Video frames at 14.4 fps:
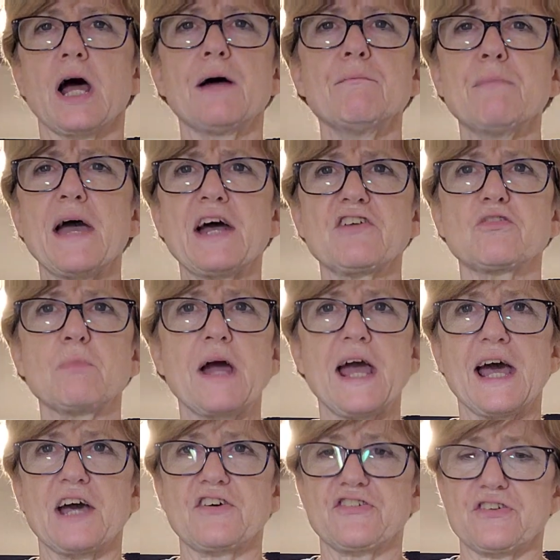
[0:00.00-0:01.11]
I matched my
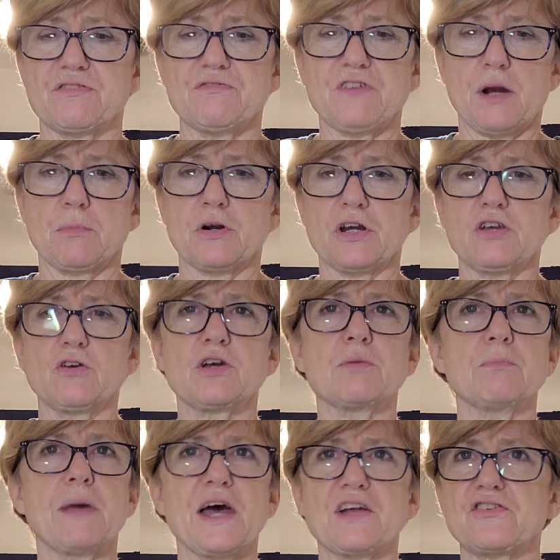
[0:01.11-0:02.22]
accent fabric. You
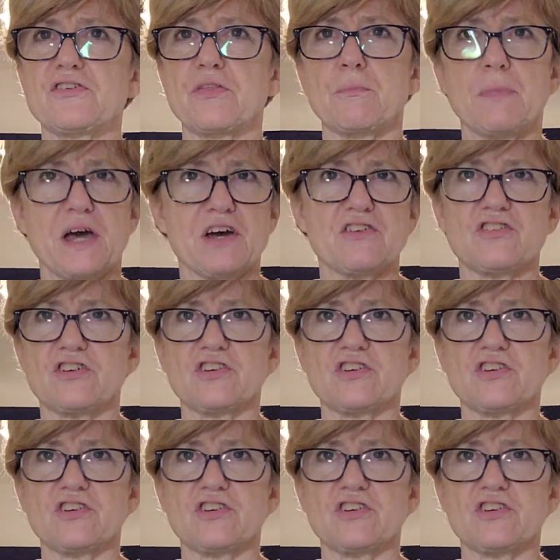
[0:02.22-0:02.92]
can match the mesh.